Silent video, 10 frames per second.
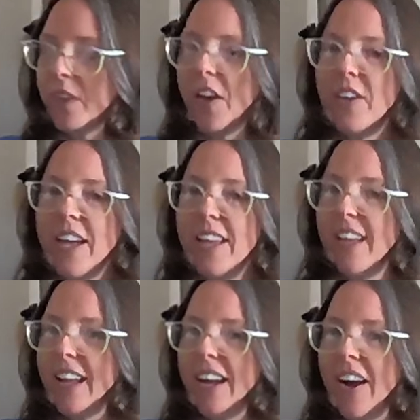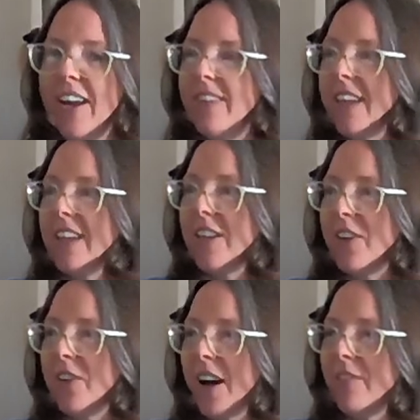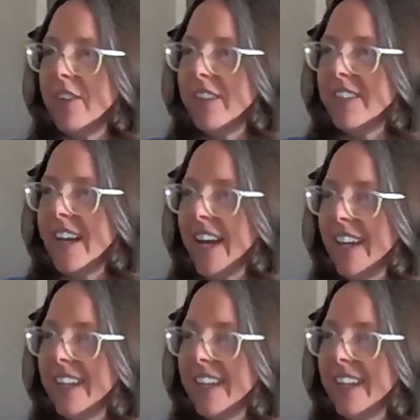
Okay. All right. Thank you. Have a good day.